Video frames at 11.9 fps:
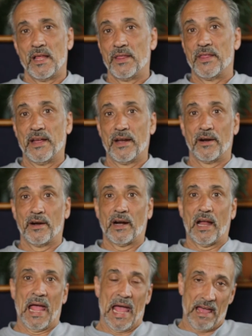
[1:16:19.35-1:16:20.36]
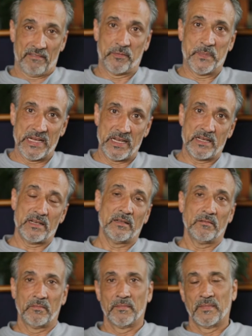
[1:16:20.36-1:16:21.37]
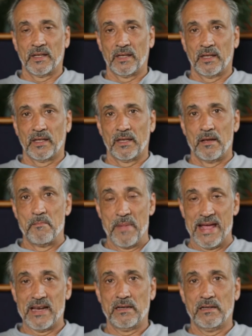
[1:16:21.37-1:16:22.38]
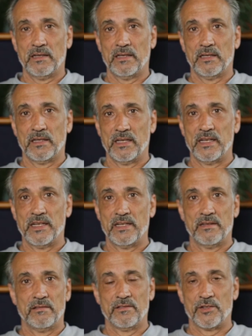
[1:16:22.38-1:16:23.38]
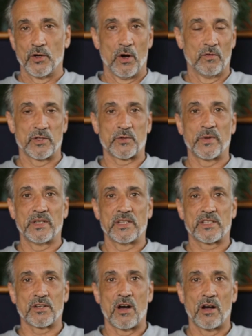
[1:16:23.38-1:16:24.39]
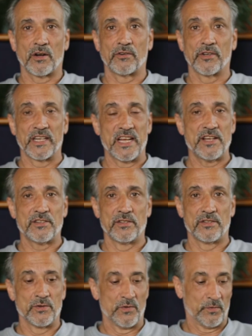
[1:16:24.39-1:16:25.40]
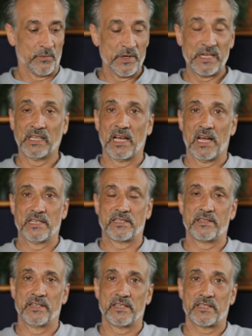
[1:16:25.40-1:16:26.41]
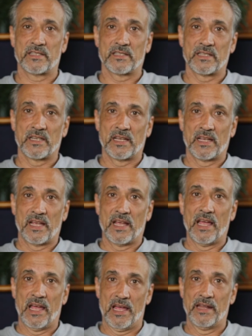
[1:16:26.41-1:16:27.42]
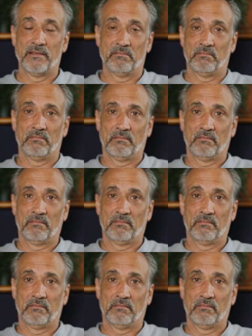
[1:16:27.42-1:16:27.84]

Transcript: there have been men in Jehovah's Witness congregations who've realized this, and